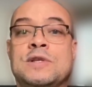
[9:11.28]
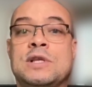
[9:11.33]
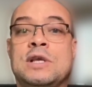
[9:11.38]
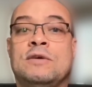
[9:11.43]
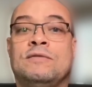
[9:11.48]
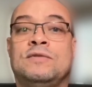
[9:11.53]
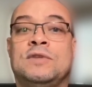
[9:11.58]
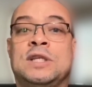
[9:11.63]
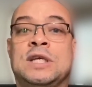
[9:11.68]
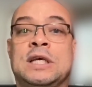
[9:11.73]

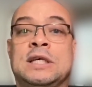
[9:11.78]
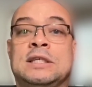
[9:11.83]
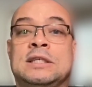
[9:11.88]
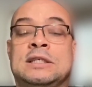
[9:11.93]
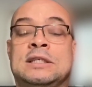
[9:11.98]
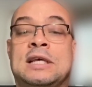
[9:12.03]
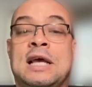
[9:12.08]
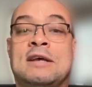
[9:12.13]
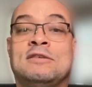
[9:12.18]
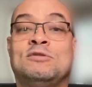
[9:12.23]
if
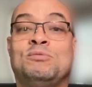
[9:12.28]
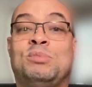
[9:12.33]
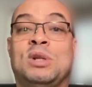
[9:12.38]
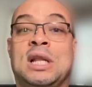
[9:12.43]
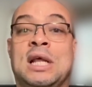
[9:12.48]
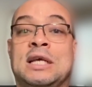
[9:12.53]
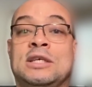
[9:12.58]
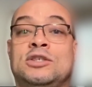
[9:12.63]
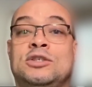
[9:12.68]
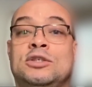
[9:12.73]
this has
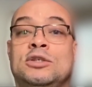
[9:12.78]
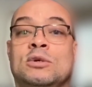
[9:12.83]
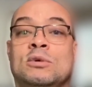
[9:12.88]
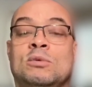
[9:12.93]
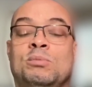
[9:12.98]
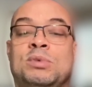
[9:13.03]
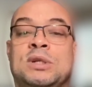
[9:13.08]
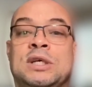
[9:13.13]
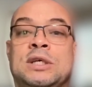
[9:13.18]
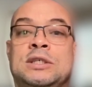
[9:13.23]
blessed
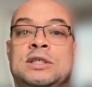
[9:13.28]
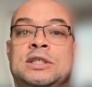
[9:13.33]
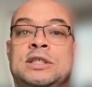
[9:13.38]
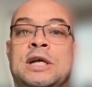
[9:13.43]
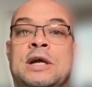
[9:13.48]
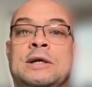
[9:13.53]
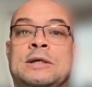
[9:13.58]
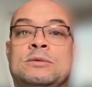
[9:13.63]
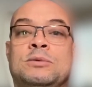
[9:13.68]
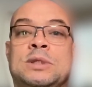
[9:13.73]
you, please
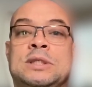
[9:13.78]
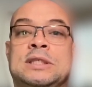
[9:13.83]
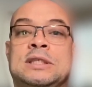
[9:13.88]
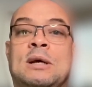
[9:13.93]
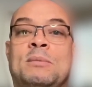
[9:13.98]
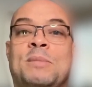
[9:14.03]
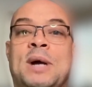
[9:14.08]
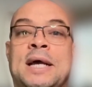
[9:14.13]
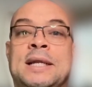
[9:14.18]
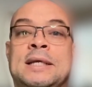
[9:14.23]
share it with
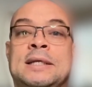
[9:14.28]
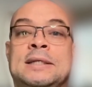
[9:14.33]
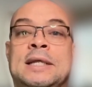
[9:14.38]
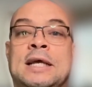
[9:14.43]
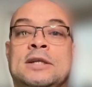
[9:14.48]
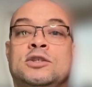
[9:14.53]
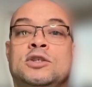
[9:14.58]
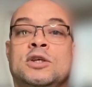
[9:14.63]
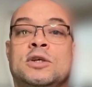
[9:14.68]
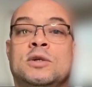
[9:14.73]
somebody
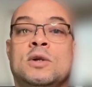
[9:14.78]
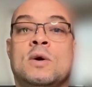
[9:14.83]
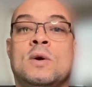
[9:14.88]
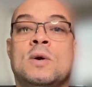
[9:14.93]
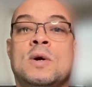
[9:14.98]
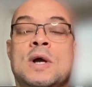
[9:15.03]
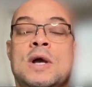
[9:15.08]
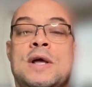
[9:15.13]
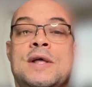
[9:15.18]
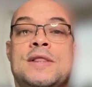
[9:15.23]
that you
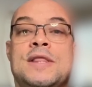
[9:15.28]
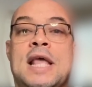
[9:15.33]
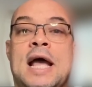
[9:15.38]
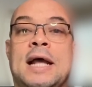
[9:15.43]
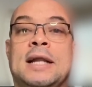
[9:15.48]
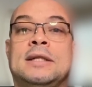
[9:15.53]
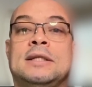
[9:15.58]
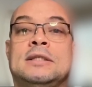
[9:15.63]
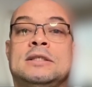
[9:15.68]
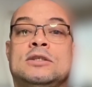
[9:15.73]
know
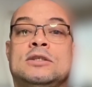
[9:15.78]
that